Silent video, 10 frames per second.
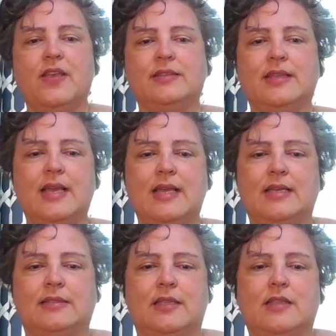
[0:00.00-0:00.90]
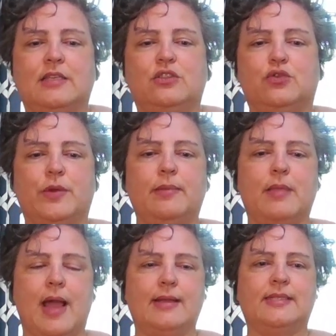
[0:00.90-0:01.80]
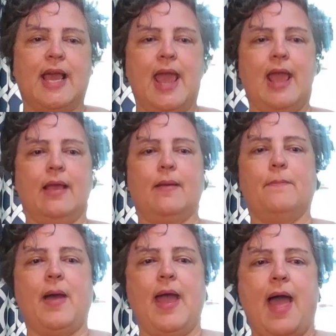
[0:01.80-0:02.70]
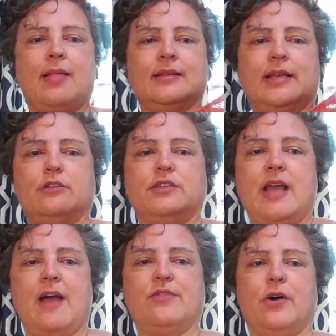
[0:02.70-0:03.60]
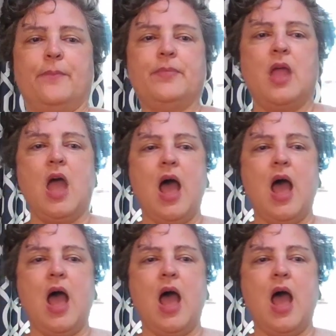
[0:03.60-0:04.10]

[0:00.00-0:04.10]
This is the Streamline Tank by Alexandra Tavel.